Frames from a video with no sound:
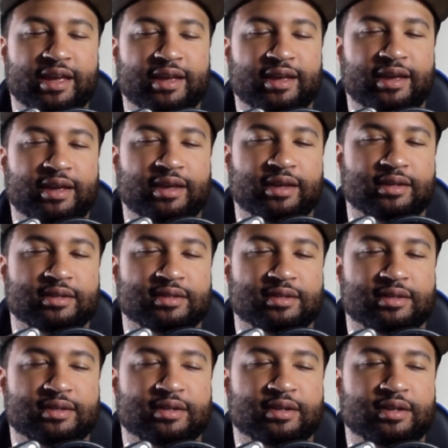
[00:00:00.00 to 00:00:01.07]

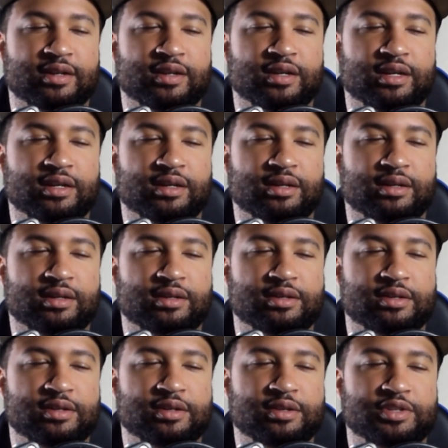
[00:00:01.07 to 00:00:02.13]
And
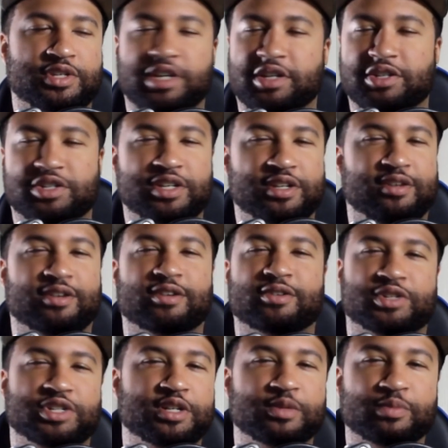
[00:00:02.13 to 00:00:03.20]
she, you know,
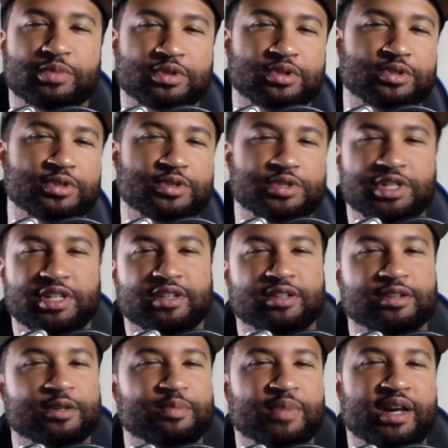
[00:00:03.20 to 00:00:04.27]
she didn't pull through. She didn't
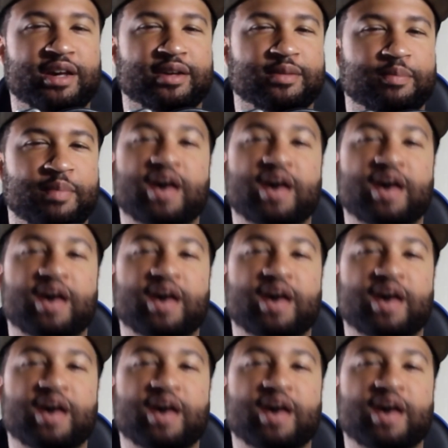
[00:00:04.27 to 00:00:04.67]
come back.